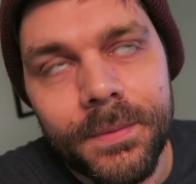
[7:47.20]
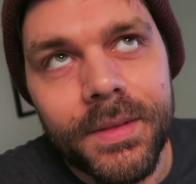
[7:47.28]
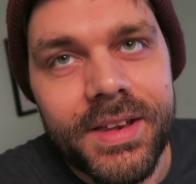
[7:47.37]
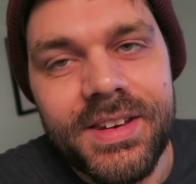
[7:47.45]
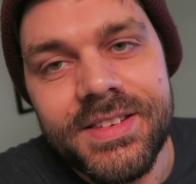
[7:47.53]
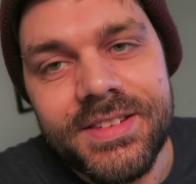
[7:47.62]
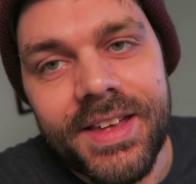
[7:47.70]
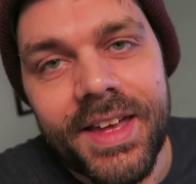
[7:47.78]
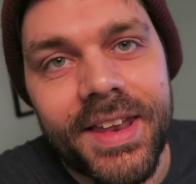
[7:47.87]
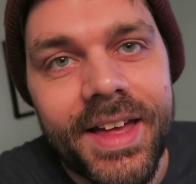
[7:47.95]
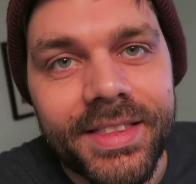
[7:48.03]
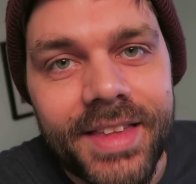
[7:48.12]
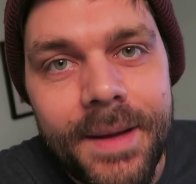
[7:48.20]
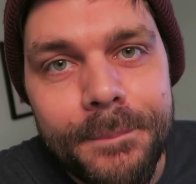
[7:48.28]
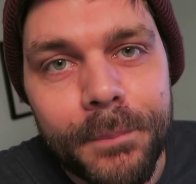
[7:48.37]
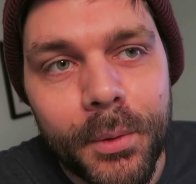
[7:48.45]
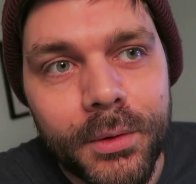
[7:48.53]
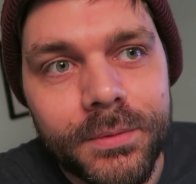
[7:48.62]
he didn't say it like
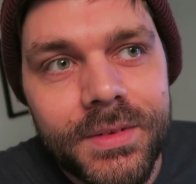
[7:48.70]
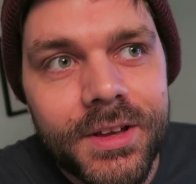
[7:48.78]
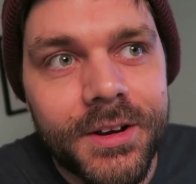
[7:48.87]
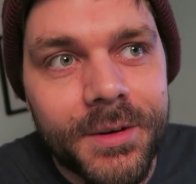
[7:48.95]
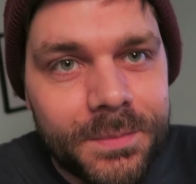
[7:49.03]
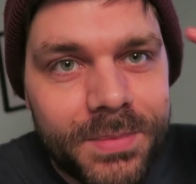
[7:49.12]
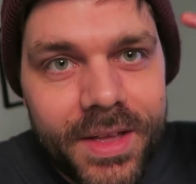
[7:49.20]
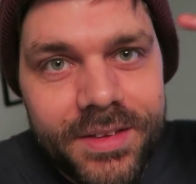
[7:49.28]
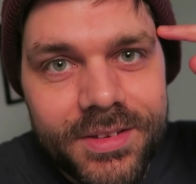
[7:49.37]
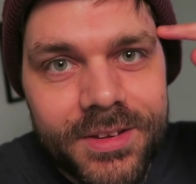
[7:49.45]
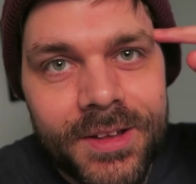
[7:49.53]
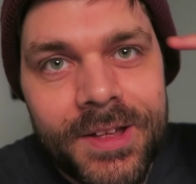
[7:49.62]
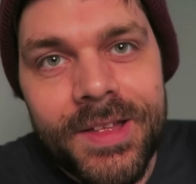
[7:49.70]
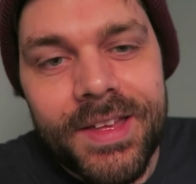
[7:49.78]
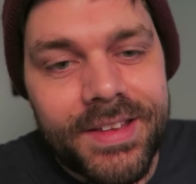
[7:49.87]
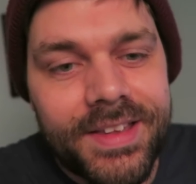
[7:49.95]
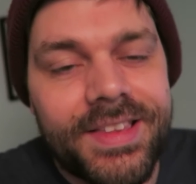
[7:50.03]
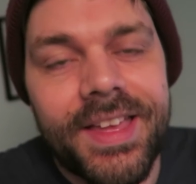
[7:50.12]
that, but that's
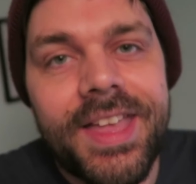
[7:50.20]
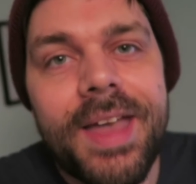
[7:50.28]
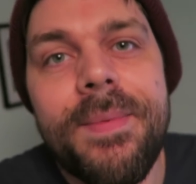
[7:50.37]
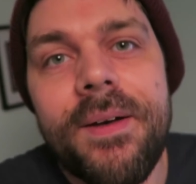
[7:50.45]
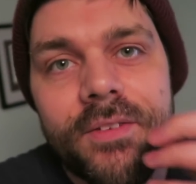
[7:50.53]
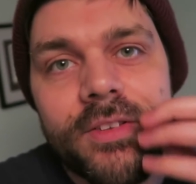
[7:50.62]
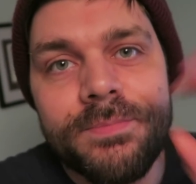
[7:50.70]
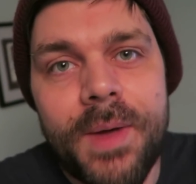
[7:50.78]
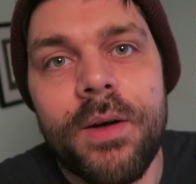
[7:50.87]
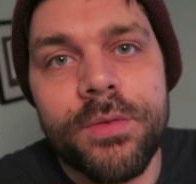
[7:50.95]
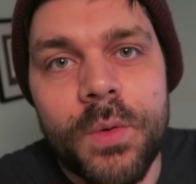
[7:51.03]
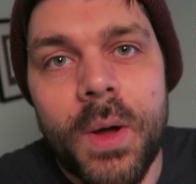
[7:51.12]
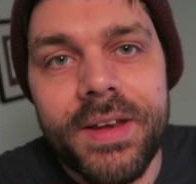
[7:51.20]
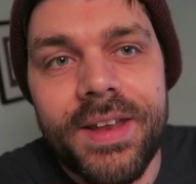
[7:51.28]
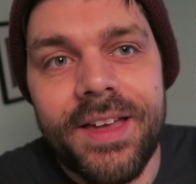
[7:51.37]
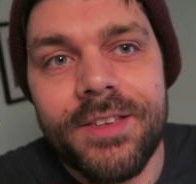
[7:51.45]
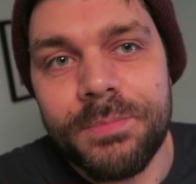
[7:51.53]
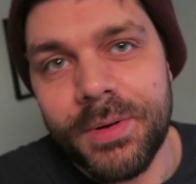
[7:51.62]
it came out of his mouth quite
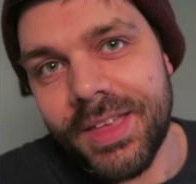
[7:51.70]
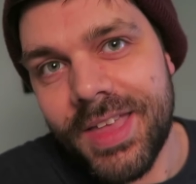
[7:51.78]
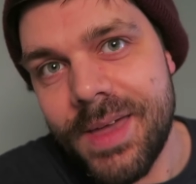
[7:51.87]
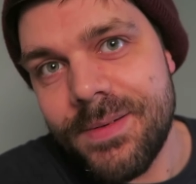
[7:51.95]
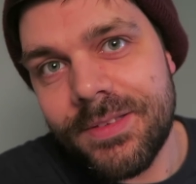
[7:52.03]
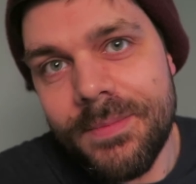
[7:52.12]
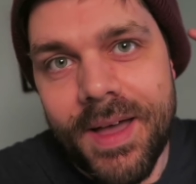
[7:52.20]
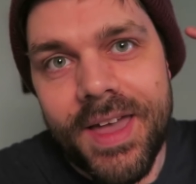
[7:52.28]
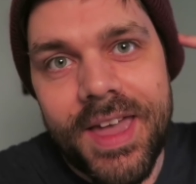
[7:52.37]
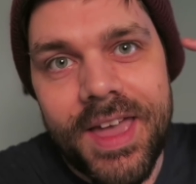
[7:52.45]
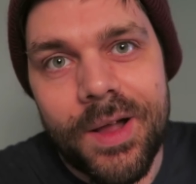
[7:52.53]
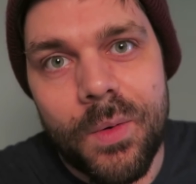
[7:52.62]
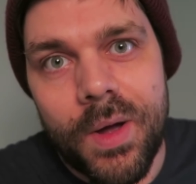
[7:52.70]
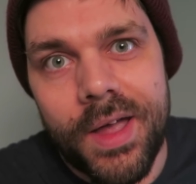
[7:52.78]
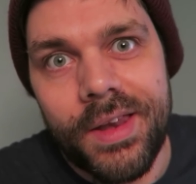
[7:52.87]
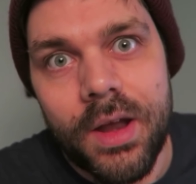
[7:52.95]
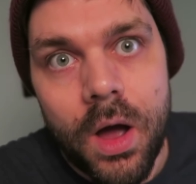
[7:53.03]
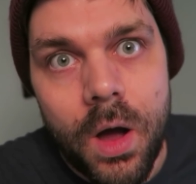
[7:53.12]
nice, but it came into my ear
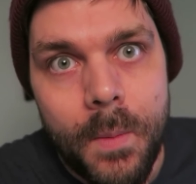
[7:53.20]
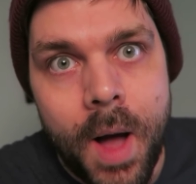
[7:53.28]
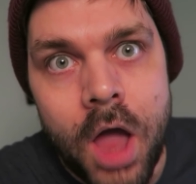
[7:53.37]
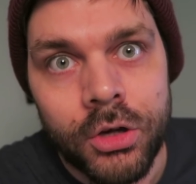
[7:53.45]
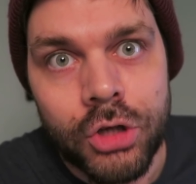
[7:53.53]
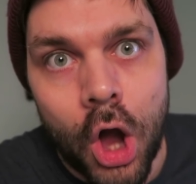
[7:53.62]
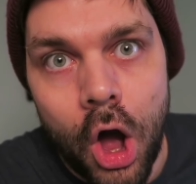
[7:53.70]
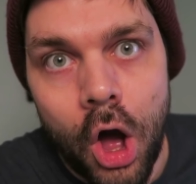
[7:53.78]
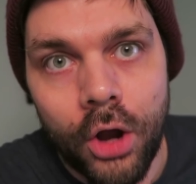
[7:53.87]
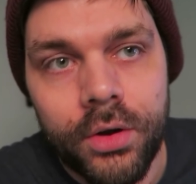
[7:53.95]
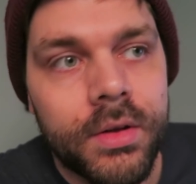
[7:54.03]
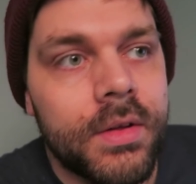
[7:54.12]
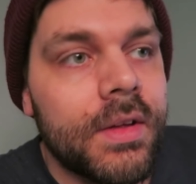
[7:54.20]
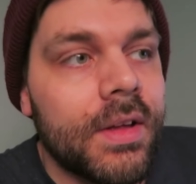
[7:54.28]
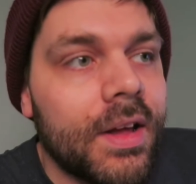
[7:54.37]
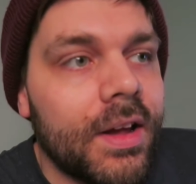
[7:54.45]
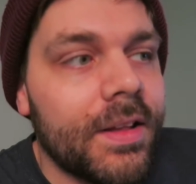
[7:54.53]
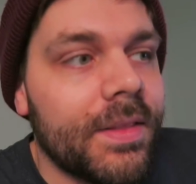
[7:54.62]
quite, oh my god.
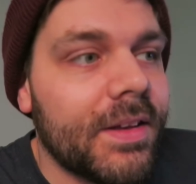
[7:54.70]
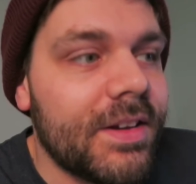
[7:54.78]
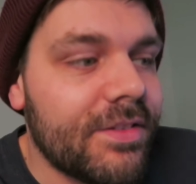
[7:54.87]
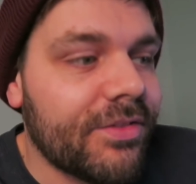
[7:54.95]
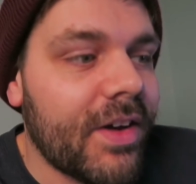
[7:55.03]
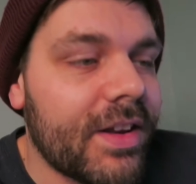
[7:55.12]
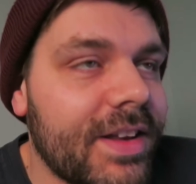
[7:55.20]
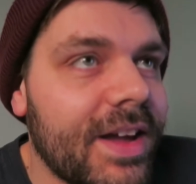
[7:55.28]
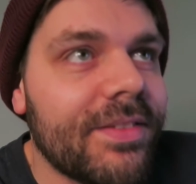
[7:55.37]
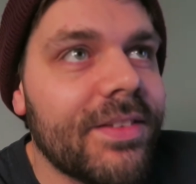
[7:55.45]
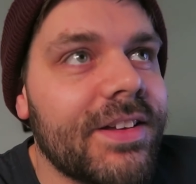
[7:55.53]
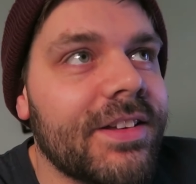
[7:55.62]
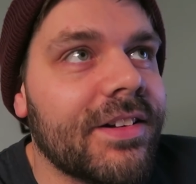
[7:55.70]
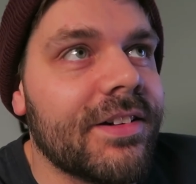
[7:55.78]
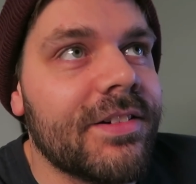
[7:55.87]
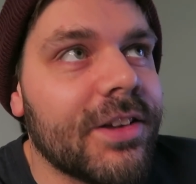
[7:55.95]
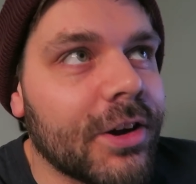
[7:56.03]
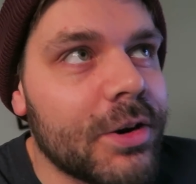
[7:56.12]
And you find out that you
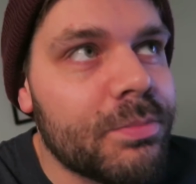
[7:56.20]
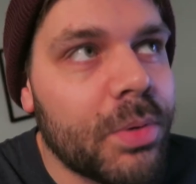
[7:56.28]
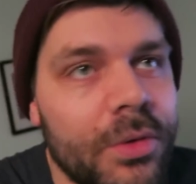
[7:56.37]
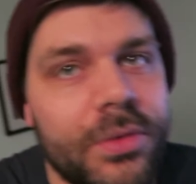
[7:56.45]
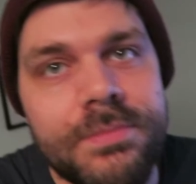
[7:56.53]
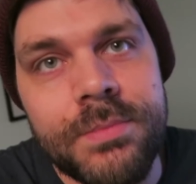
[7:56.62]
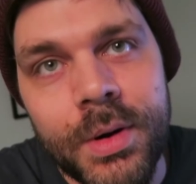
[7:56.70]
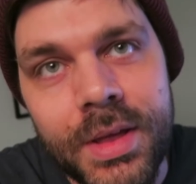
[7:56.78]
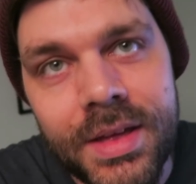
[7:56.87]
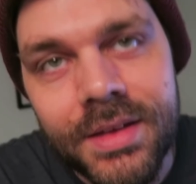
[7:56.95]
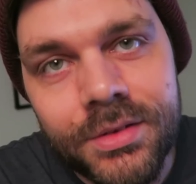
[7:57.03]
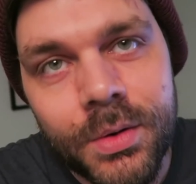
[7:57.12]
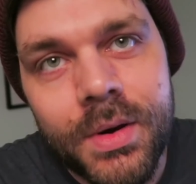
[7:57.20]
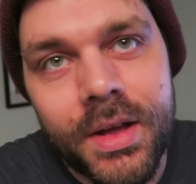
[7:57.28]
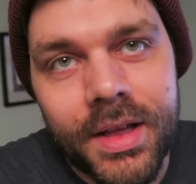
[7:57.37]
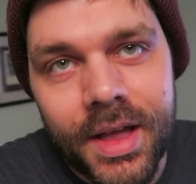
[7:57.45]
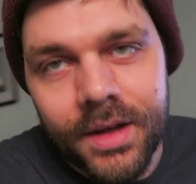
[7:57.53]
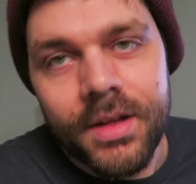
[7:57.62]
got to put some money into an
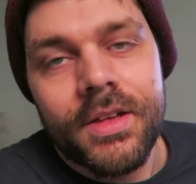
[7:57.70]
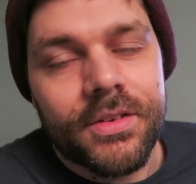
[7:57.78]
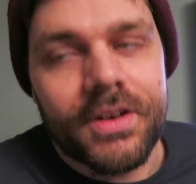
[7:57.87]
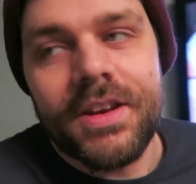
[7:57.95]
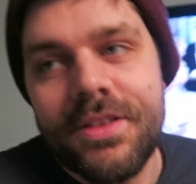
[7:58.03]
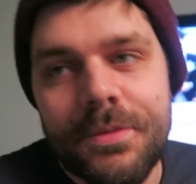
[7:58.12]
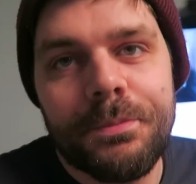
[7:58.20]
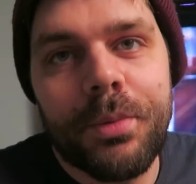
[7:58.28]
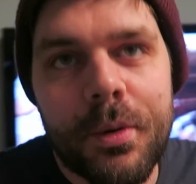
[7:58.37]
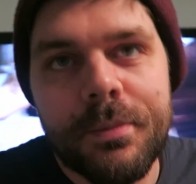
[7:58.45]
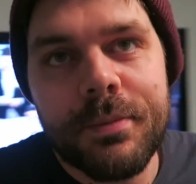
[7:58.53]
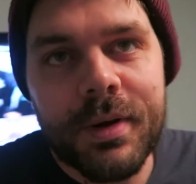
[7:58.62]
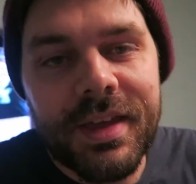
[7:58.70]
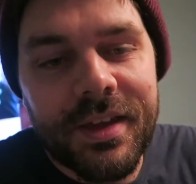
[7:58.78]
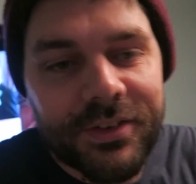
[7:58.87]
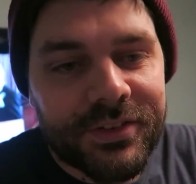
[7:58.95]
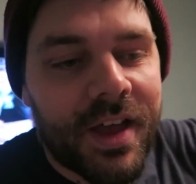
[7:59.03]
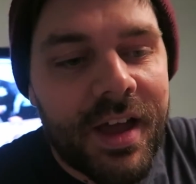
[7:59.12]
account, so you need to put money
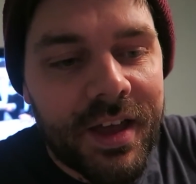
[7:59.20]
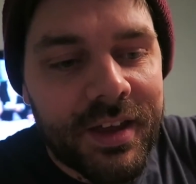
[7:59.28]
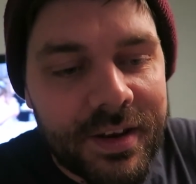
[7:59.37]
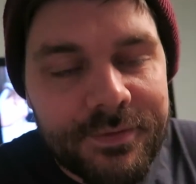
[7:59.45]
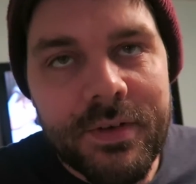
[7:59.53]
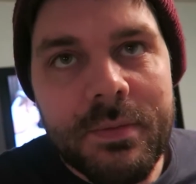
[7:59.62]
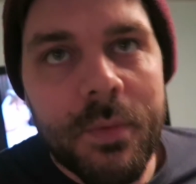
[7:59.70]
aside every